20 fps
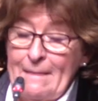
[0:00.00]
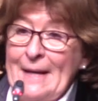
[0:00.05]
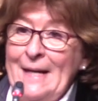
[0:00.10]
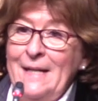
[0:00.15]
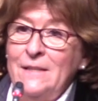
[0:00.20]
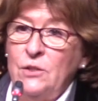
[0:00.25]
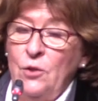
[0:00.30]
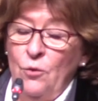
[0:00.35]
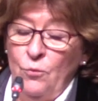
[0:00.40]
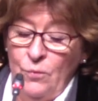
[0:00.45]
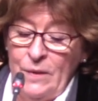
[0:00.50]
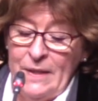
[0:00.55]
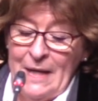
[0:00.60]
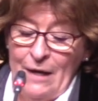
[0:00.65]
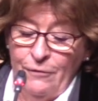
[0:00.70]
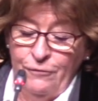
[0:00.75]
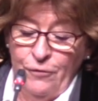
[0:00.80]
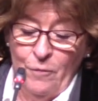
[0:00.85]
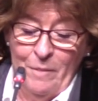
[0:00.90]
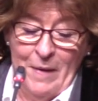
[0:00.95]
It's a
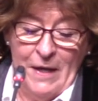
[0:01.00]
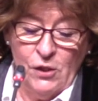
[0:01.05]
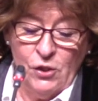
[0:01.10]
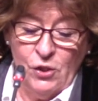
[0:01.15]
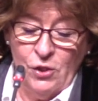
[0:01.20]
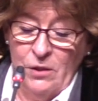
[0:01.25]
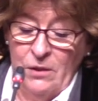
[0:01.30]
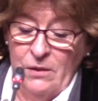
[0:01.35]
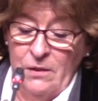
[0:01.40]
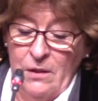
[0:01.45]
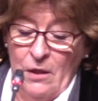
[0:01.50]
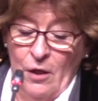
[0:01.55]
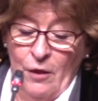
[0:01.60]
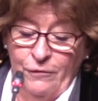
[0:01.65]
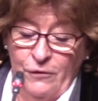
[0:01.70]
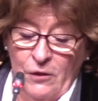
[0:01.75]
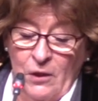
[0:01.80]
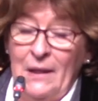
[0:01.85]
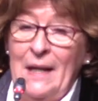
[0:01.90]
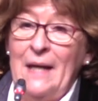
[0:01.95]
reaffirmation
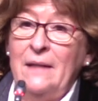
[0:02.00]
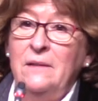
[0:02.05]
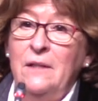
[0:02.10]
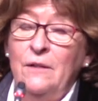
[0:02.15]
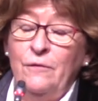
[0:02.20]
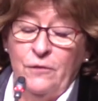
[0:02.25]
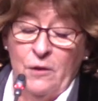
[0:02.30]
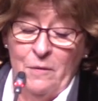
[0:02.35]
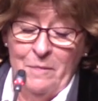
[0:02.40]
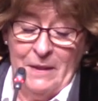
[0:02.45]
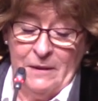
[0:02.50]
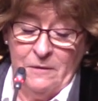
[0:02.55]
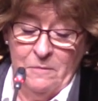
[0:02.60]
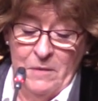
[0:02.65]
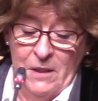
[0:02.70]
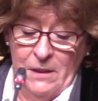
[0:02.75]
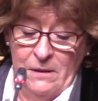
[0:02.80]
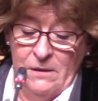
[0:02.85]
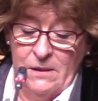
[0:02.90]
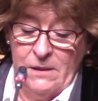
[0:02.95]
of collective
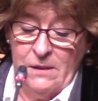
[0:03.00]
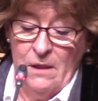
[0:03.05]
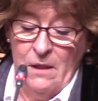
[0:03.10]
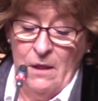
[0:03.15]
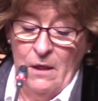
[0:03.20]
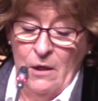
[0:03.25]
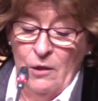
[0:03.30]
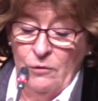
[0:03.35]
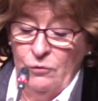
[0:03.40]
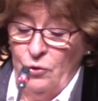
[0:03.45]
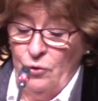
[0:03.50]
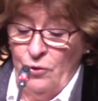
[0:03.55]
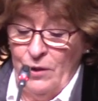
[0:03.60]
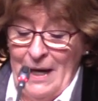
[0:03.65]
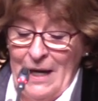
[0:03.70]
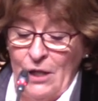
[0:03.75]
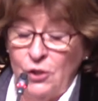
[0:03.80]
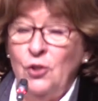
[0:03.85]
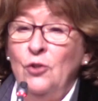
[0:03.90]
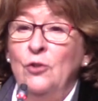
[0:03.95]
commitments to
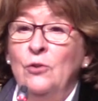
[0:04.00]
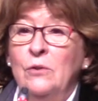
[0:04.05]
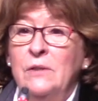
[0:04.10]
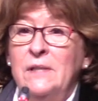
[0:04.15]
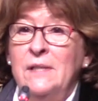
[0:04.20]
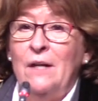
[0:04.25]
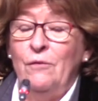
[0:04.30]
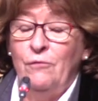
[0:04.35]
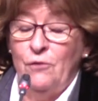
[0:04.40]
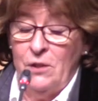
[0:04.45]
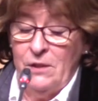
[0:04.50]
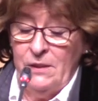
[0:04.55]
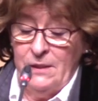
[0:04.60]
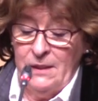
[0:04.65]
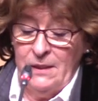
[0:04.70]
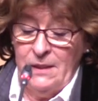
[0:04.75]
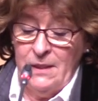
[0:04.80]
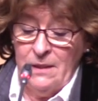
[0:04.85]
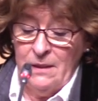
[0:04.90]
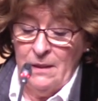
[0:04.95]
national
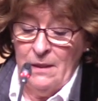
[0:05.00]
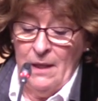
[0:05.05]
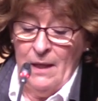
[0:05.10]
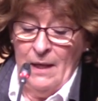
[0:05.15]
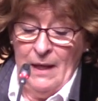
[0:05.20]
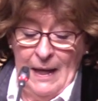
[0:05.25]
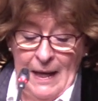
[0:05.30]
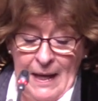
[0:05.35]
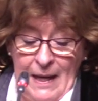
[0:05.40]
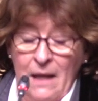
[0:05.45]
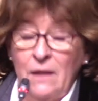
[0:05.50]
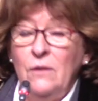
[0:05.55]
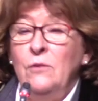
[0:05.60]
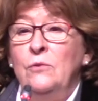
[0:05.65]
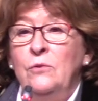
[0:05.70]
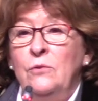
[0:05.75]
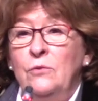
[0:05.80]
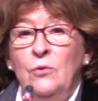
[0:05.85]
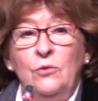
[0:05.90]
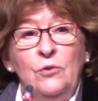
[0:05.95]
sovereignty
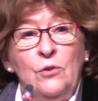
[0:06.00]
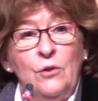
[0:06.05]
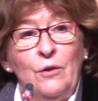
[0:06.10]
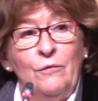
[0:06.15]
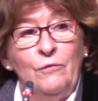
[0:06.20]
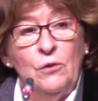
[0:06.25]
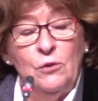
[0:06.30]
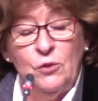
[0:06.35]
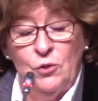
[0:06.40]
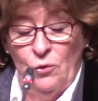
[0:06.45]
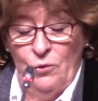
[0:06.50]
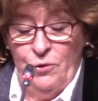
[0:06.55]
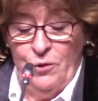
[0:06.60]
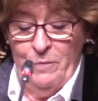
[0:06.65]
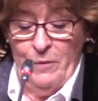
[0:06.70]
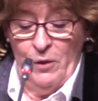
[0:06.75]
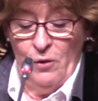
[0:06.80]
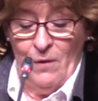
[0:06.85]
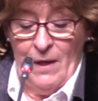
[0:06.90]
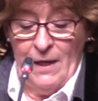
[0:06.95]
and to universal
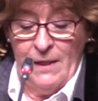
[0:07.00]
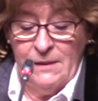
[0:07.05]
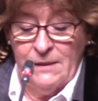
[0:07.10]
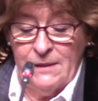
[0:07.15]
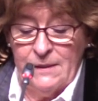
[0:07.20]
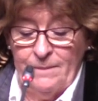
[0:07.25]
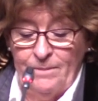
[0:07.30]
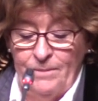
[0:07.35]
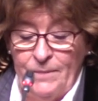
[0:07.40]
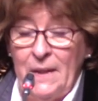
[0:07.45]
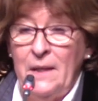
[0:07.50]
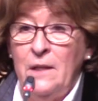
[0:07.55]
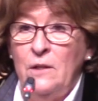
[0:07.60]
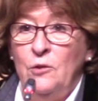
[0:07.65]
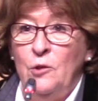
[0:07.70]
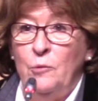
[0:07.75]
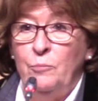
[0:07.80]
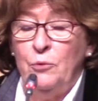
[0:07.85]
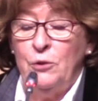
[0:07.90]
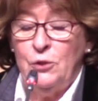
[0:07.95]
human rights
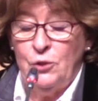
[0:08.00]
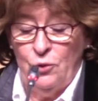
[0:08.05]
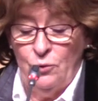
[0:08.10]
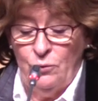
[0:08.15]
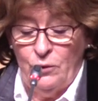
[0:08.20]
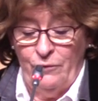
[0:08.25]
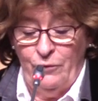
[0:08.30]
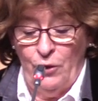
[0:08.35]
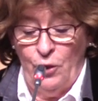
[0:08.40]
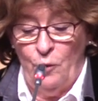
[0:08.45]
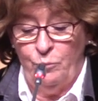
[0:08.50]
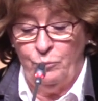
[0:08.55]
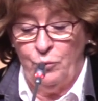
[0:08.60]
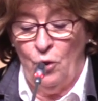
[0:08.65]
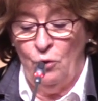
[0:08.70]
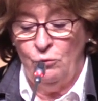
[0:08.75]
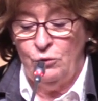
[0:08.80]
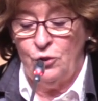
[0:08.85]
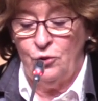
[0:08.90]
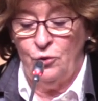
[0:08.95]
in the pursuit of an
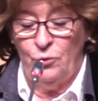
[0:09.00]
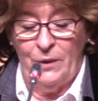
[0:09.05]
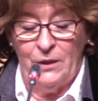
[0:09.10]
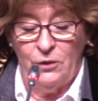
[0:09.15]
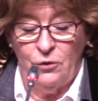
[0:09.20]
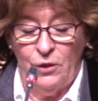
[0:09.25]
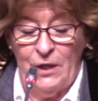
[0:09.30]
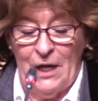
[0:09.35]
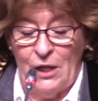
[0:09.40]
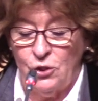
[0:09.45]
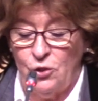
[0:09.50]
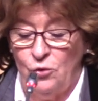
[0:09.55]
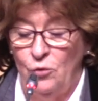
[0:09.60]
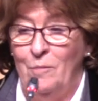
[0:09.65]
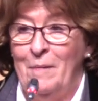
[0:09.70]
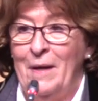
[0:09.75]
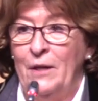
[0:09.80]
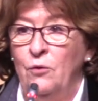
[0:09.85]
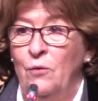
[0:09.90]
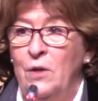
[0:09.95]
approach to international
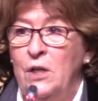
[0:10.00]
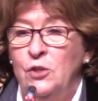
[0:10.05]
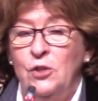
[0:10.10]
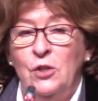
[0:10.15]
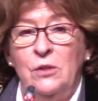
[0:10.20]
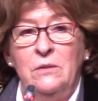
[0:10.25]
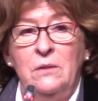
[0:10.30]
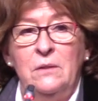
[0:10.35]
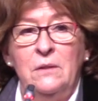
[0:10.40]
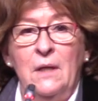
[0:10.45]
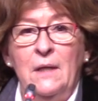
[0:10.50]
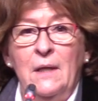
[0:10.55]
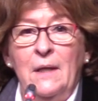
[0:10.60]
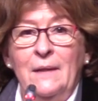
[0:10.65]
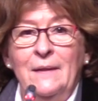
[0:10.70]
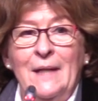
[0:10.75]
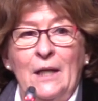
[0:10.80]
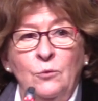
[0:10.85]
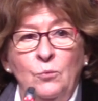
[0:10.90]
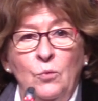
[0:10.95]
migration
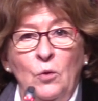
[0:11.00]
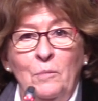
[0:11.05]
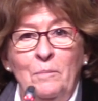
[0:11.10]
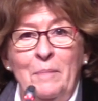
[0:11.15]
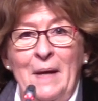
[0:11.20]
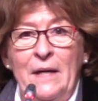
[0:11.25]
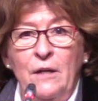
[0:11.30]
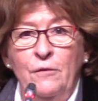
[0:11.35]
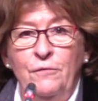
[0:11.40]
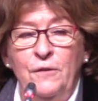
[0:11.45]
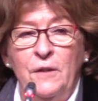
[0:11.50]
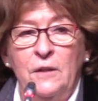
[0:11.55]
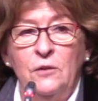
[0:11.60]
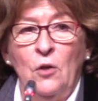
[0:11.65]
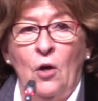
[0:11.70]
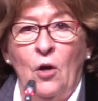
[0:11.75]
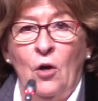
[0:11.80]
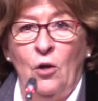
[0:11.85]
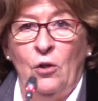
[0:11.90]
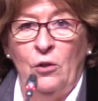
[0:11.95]
that will benefit
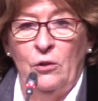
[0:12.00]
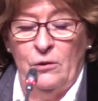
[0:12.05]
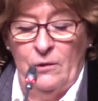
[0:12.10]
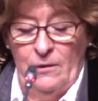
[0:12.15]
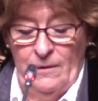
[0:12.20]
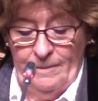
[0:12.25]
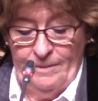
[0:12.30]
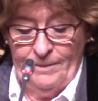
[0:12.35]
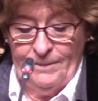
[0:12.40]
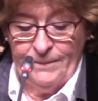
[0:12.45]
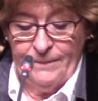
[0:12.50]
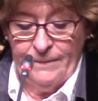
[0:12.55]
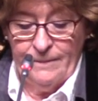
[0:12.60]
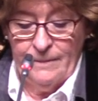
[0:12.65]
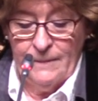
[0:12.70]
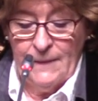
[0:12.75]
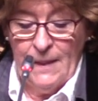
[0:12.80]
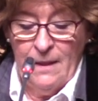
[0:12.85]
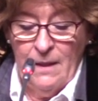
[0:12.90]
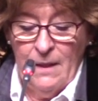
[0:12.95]
all.
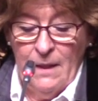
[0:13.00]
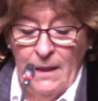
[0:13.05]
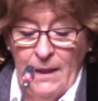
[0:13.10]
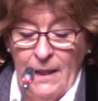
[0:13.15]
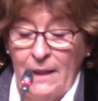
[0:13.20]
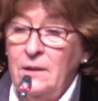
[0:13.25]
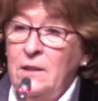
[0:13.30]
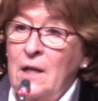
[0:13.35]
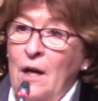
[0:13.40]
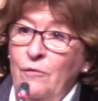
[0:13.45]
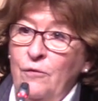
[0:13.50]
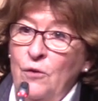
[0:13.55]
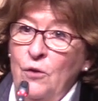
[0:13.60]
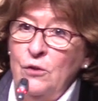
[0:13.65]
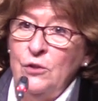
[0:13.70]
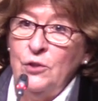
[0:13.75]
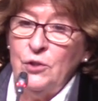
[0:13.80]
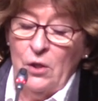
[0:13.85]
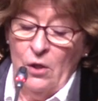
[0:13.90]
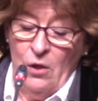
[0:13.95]
It
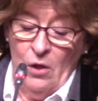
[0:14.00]
covers